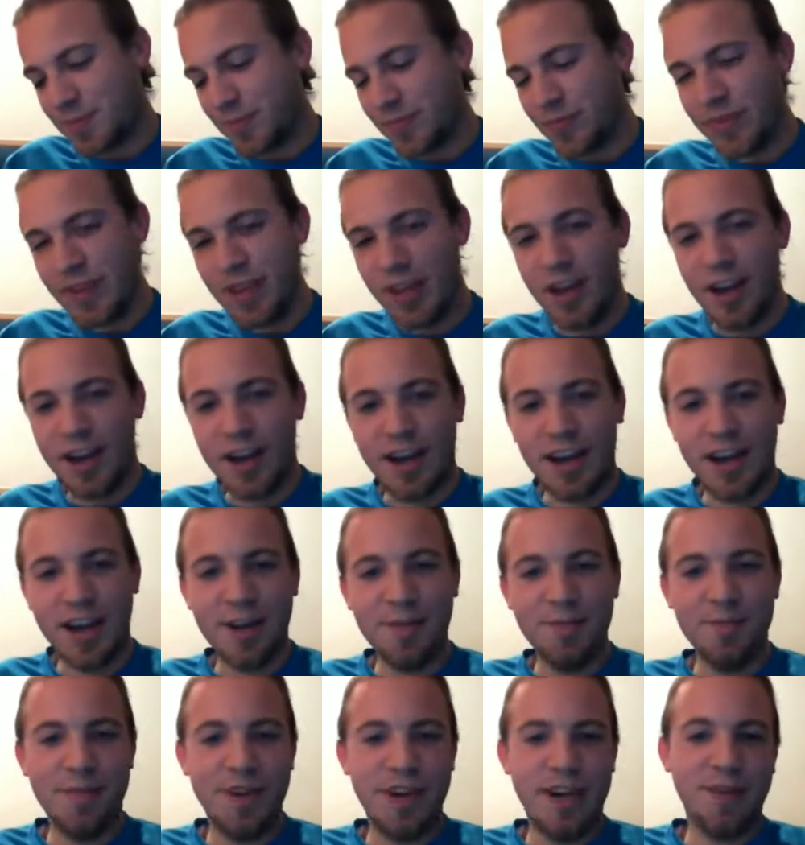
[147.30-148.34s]

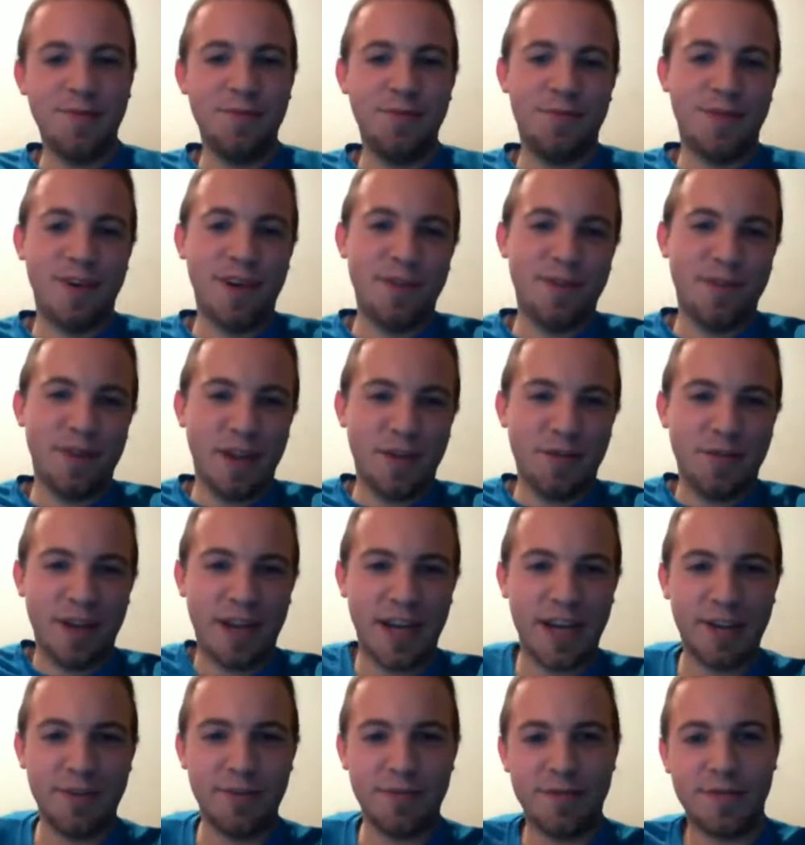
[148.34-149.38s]
I'm Firefly
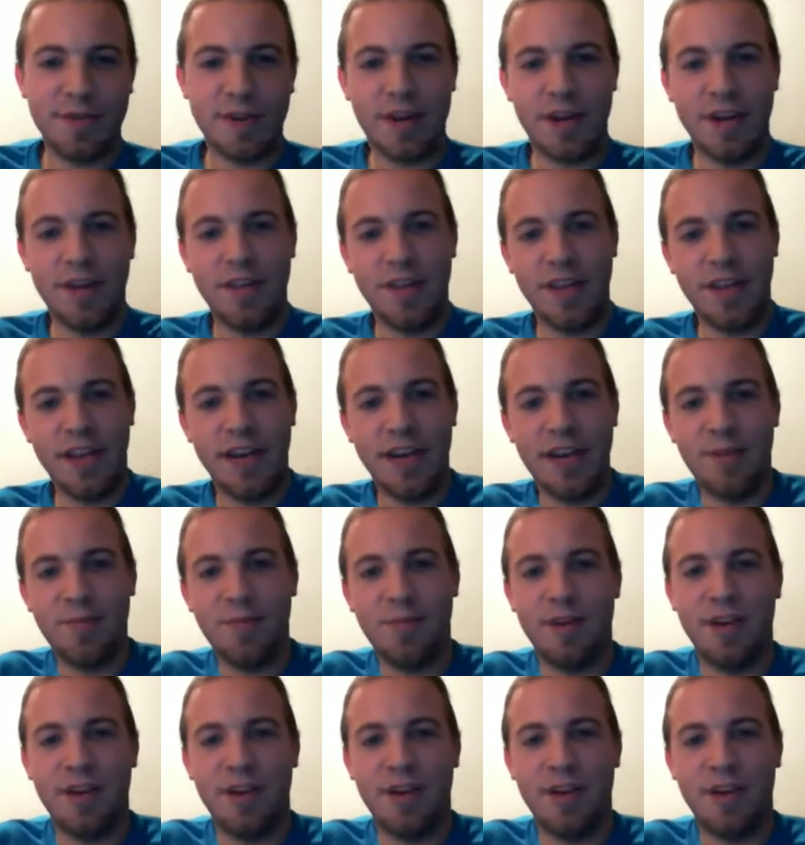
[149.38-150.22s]
5 on the app.